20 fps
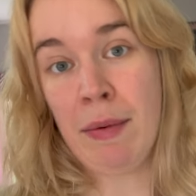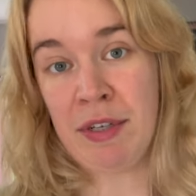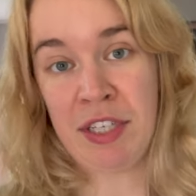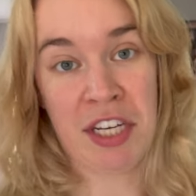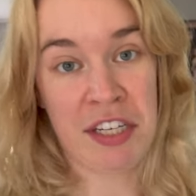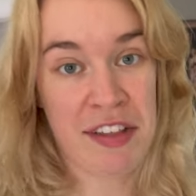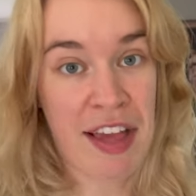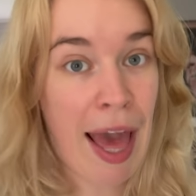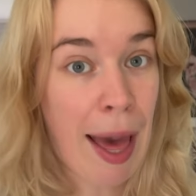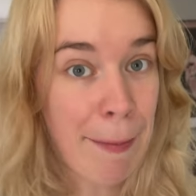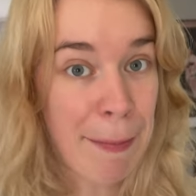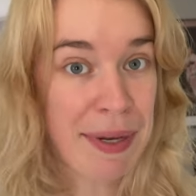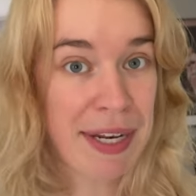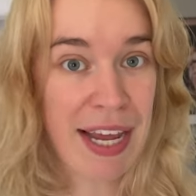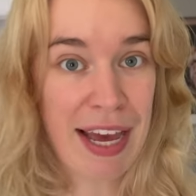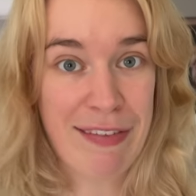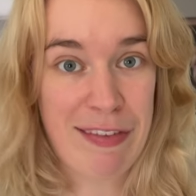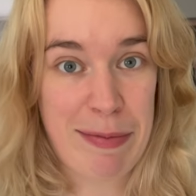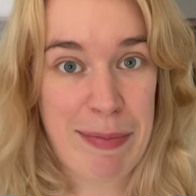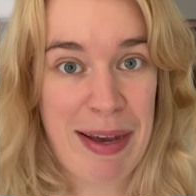which I just happened to
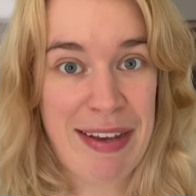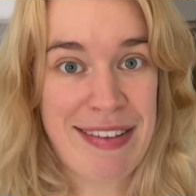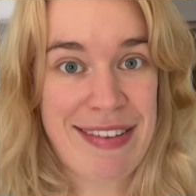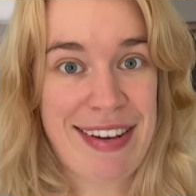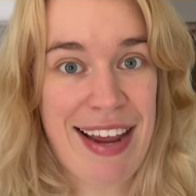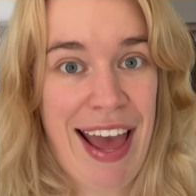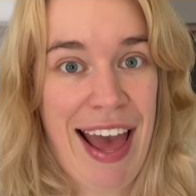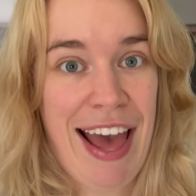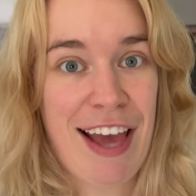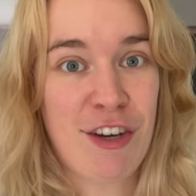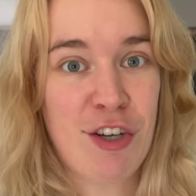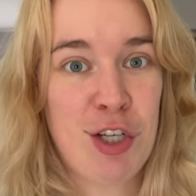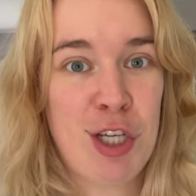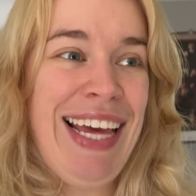have in my stash.